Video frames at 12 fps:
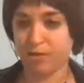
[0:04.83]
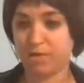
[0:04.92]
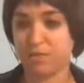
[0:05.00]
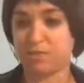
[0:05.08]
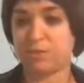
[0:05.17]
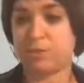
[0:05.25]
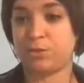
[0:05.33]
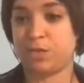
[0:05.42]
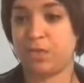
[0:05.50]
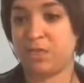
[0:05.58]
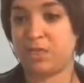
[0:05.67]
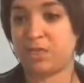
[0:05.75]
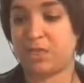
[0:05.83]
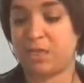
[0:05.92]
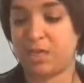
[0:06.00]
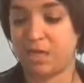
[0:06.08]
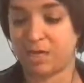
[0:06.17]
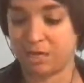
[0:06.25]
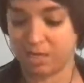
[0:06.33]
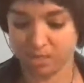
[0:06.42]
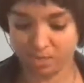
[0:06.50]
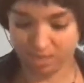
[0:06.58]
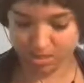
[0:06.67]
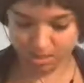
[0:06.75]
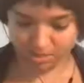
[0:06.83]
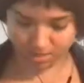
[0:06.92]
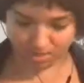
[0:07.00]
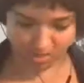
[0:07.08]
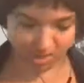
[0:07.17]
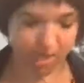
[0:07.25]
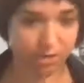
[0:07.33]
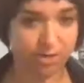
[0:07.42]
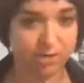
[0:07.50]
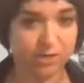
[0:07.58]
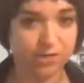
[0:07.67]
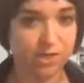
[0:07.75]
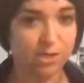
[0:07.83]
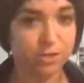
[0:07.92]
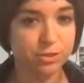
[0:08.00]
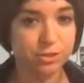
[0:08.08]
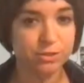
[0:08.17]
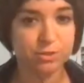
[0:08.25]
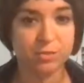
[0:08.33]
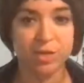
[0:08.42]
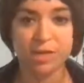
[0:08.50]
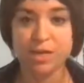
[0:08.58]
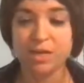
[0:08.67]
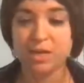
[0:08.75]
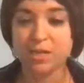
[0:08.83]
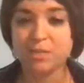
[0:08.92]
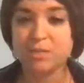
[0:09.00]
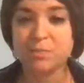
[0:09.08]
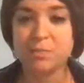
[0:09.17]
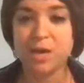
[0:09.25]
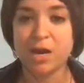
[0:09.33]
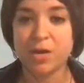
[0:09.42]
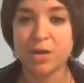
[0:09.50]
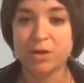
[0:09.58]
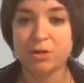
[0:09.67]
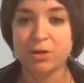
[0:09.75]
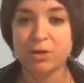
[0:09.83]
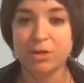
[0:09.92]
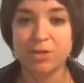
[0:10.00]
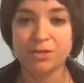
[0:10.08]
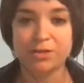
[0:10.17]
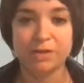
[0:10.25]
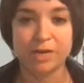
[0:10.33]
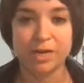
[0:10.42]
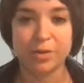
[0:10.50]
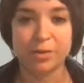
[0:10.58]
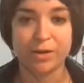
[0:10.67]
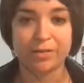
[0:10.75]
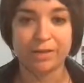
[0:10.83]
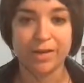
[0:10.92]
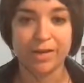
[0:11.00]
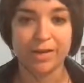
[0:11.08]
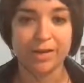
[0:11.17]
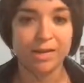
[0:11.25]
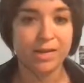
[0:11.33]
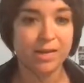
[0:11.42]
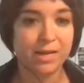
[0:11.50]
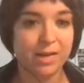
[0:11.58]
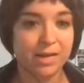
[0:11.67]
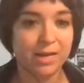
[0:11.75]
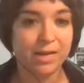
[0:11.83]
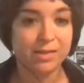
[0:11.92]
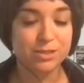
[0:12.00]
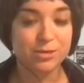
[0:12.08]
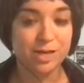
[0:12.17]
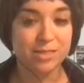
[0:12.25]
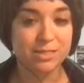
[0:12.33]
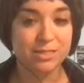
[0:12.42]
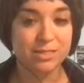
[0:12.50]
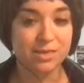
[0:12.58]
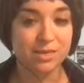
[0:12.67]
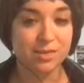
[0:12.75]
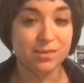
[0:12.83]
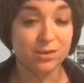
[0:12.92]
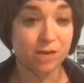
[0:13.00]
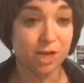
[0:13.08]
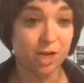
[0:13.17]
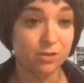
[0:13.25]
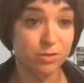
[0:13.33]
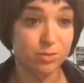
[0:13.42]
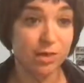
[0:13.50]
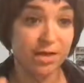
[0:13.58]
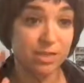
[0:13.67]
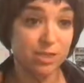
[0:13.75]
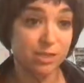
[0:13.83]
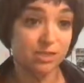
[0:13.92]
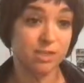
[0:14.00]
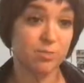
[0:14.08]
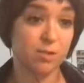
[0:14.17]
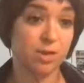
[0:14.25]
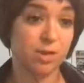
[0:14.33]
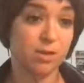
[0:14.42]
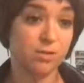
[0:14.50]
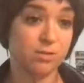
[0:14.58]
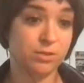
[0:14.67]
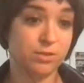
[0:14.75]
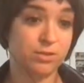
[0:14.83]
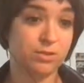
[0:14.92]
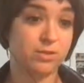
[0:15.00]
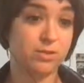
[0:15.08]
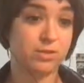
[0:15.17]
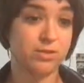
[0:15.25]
All right, let's try this again. I know I was having issues with my audio earlier. Sorry about that. Let's try this again. If the audio is bad, just let me know.